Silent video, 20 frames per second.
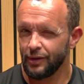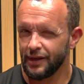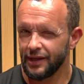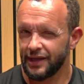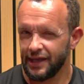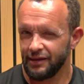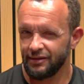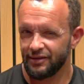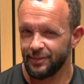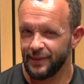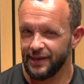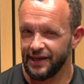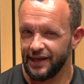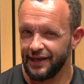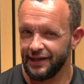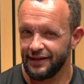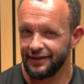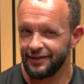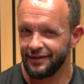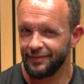It keeps me
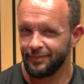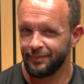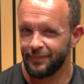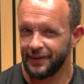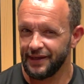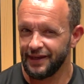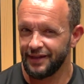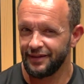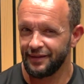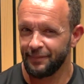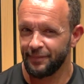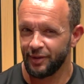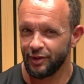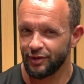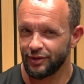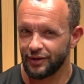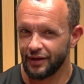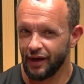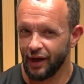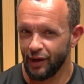in being the
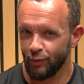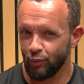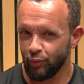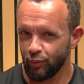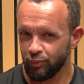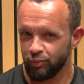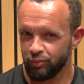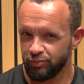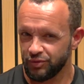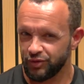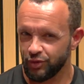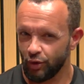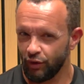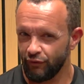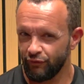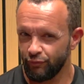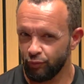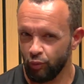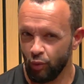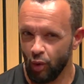person I sort of
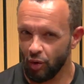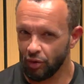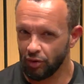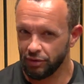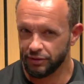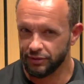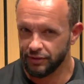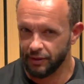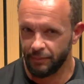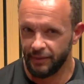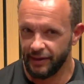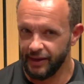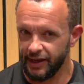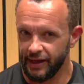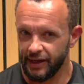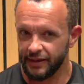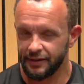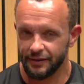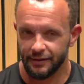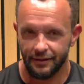was a bit,
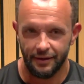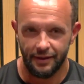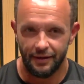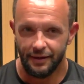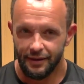and